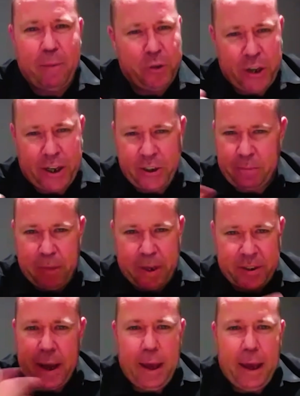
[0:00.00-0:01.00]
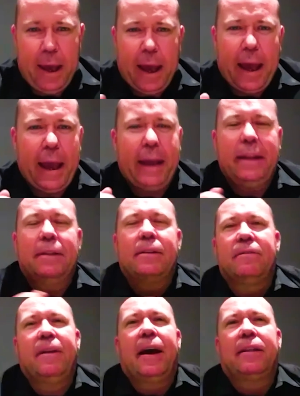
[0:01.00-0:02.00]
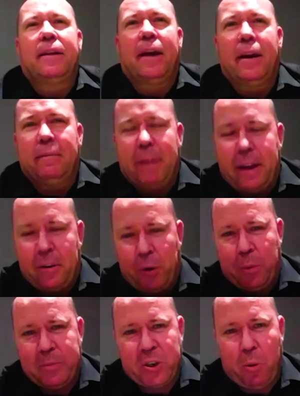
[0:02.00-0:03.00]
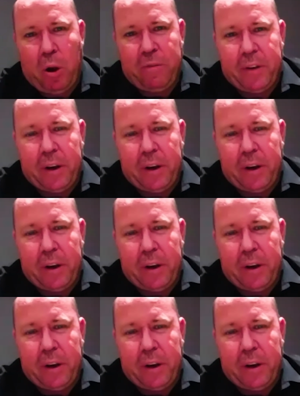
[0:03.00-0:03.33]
Jason must hate the fact that I interview him so often.